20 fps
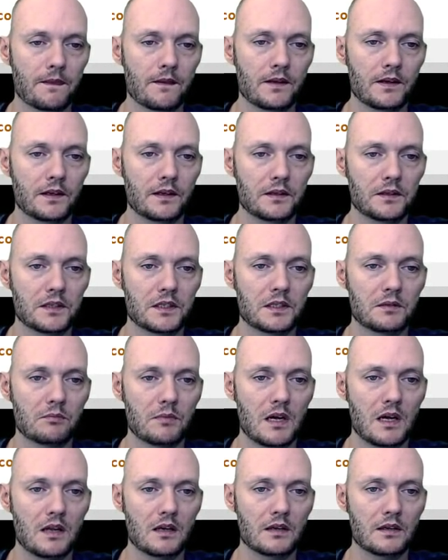is
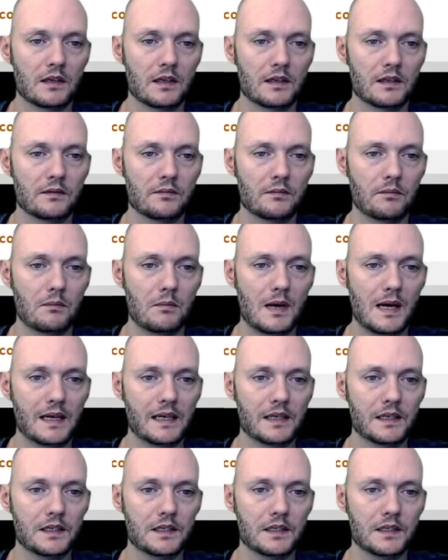smaller than
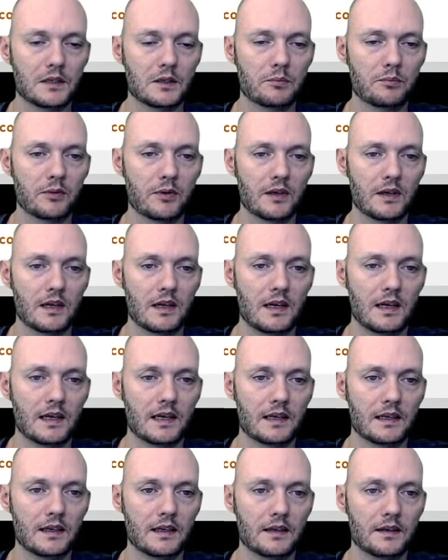minus
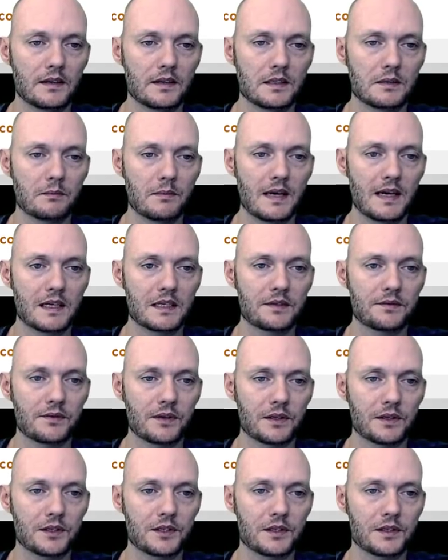0.9, then this max
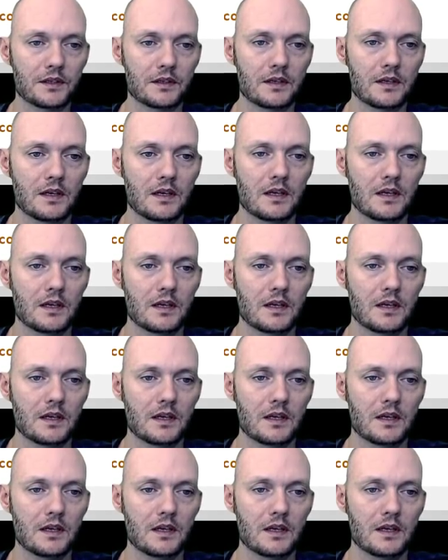function